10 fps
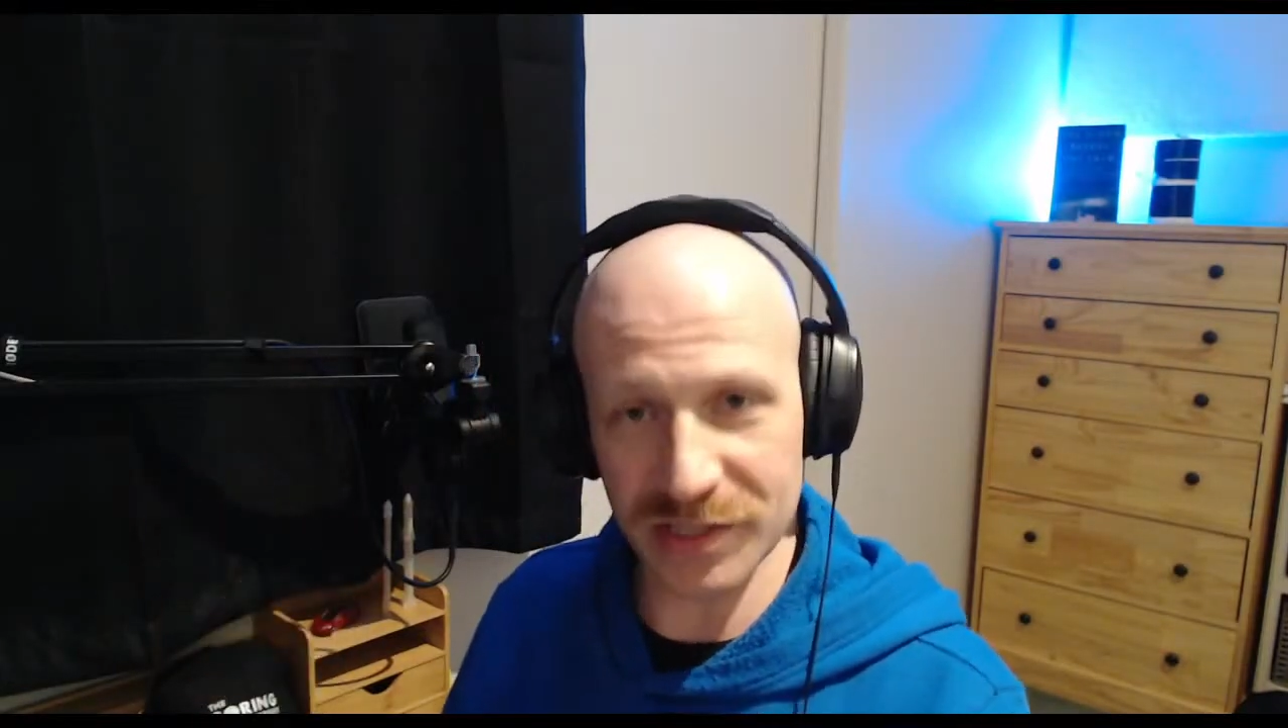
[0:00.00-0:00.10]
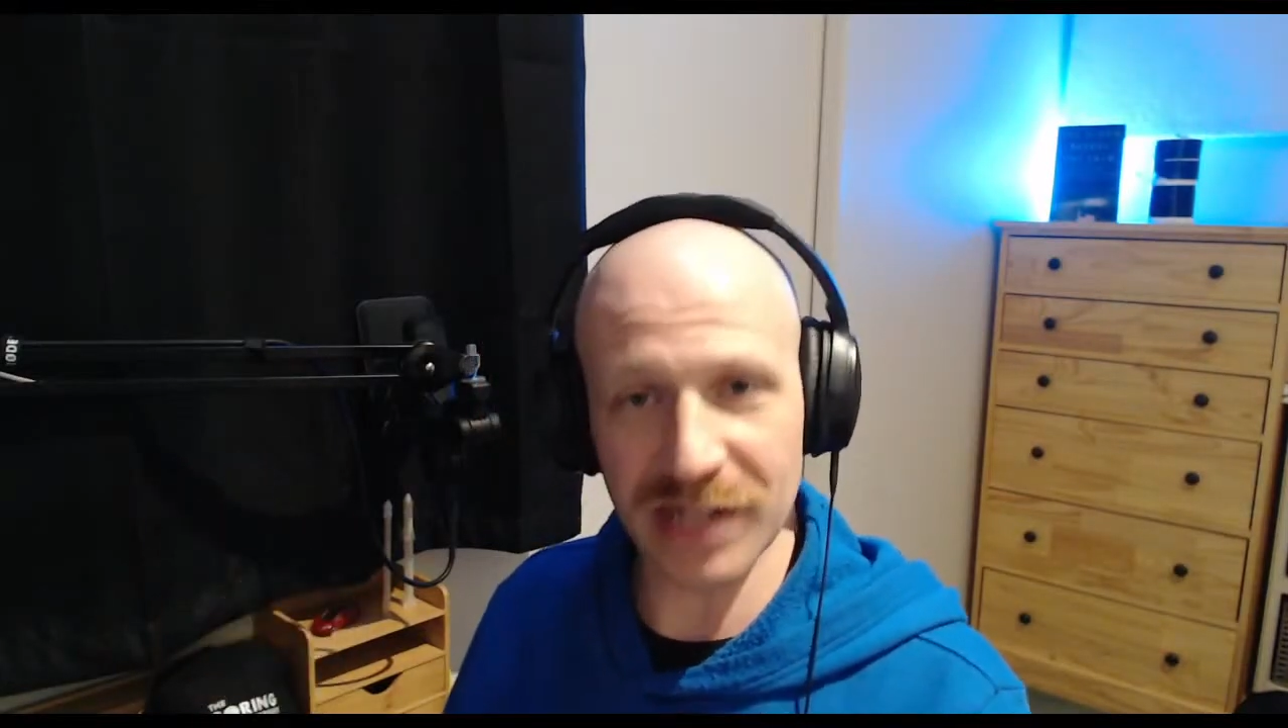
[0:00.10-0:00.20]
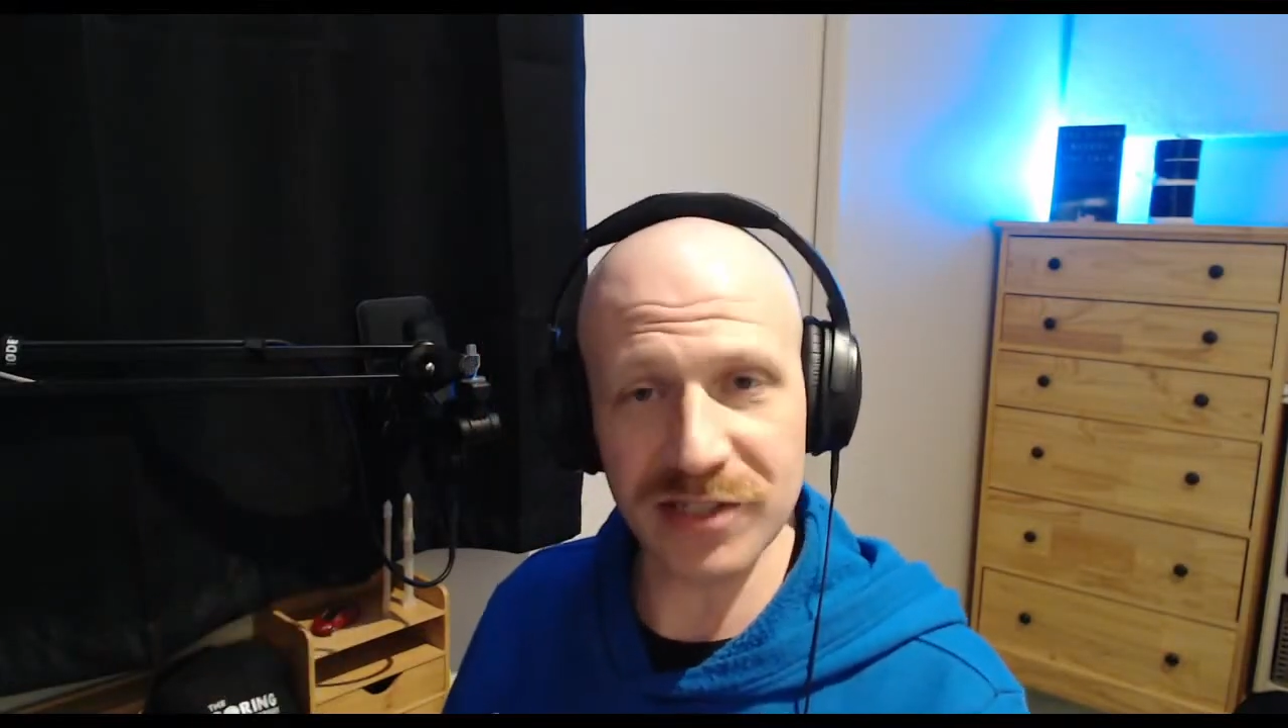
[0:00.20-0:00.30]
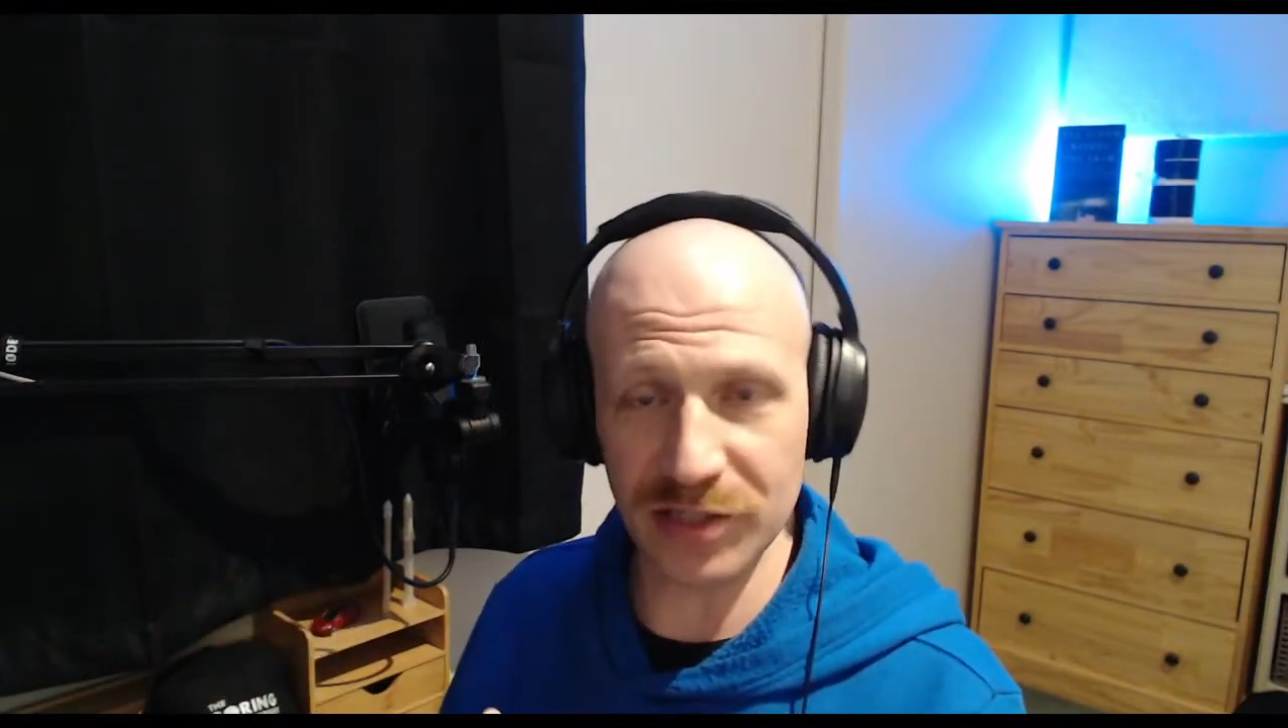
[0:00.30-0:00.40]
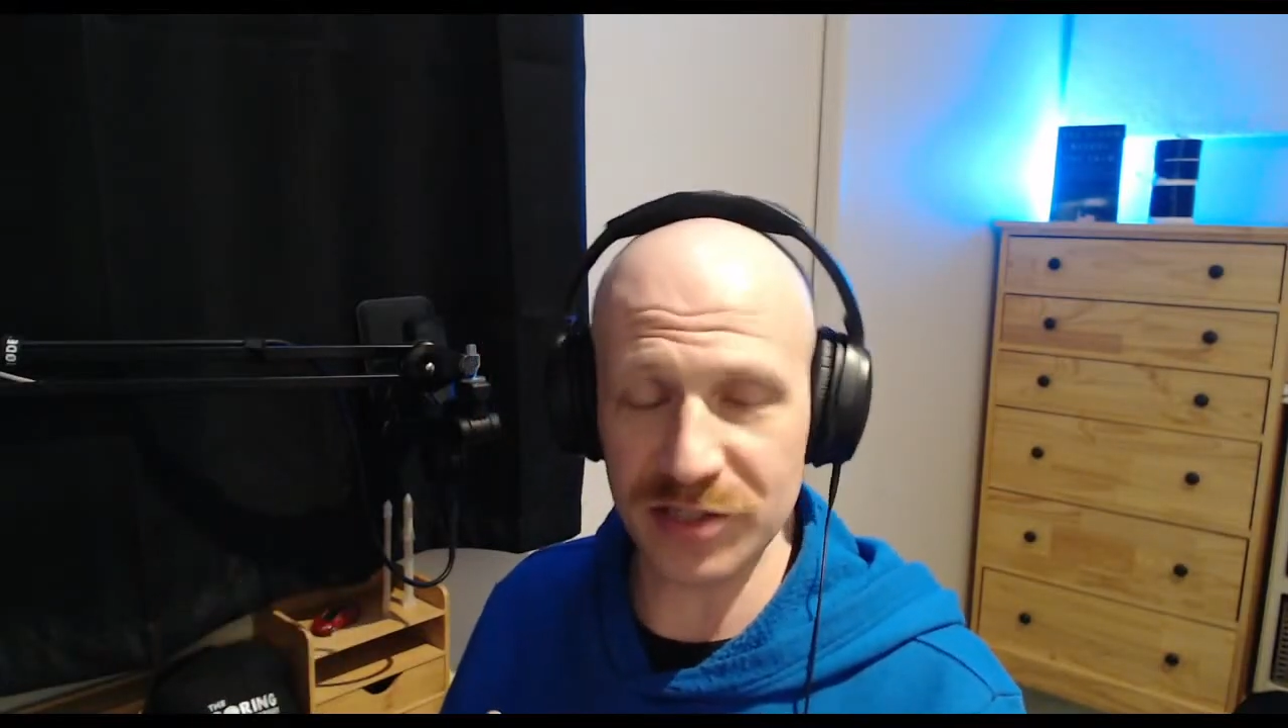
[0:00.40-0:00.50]

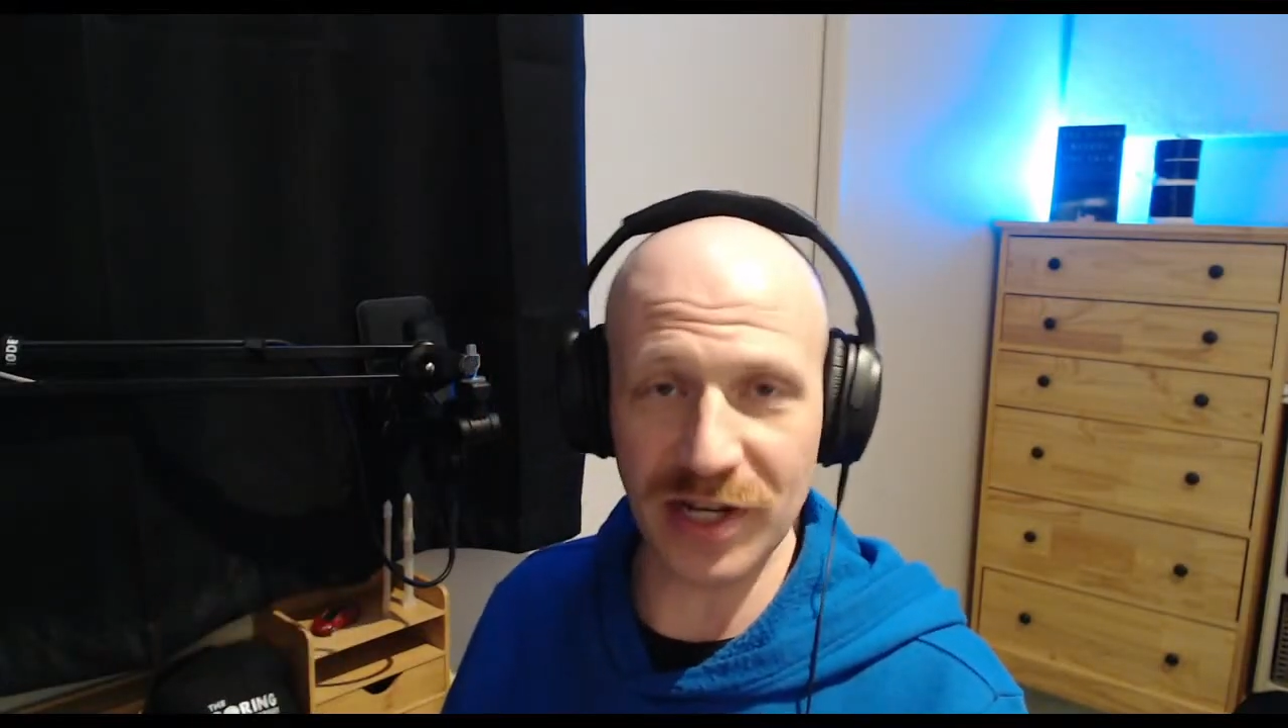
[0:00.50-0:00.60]
Tesla's